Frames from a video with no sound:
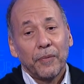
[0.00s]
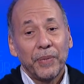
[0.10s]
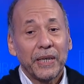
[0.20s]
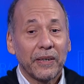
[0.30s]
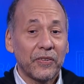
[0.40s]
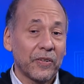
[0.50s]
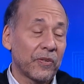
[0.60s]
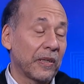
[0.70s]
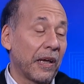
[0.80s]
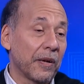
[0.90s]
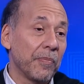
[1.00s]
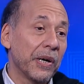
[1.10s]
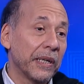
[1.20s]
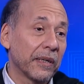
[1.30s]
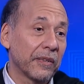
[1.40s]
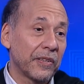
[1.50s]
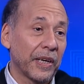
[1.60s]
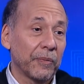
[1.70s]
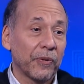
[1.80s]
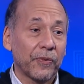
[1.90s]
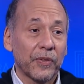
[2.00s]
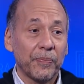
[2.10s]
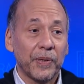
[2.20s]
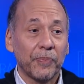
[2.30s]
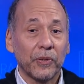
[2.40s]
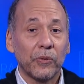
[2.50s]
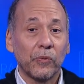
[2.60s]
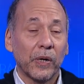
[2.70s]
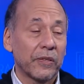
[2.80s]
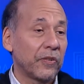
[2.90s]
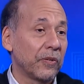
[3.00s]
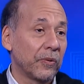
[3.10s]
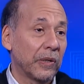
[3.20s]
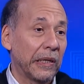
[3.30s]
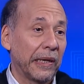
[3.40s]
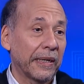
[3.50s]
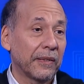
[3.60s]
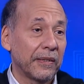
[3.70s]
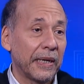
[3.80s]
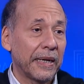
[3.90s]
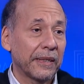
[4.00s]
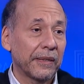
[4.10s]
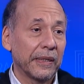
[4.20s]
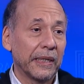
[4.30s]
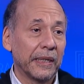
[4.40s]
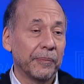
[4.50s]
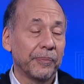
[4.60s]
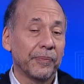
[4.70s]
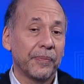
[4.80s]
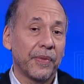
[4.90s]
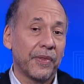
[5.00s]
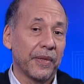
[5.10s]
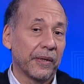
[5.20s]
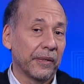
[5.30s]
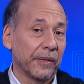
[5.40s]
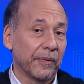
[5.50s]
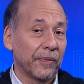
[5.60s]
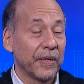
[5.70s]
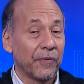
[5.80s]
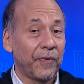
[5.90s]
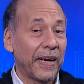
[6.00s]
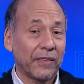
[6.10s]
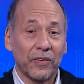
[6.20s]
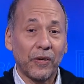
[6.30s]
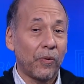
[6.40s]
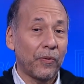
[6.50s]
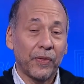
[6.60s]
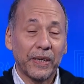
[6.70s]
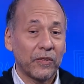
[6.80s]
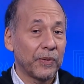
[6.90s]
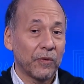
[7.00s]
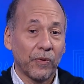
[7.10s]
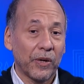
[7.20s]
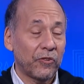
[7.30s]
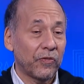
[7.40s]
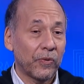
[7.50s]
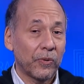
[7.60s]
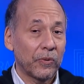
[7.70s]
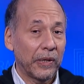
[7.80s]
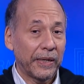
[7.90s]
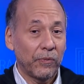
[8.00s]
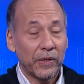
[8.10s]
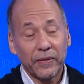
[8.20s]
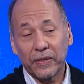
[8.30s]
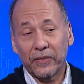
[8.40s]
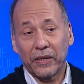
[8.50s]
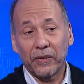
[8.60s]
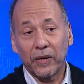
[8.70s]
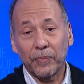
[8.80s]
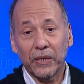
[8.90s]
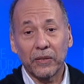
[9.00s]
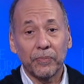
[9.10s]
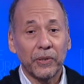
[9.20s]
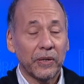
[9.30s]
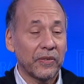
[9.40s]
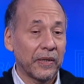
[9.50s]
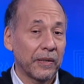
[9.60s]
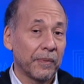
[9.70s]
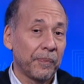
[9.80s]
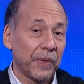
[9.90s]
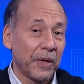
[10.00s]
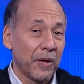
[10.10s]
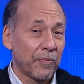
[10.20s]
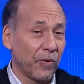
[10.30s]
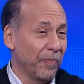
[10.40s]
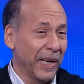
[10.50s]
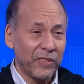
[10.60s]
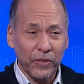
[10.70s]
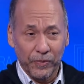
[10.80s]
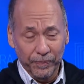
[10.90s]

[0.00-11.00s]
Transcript: because there's a lot of money on the table for the people who want to collect the debt. Um, the, in fact, this whole thing is being rushed through. Like one of the things I talk about in the book is that Promesso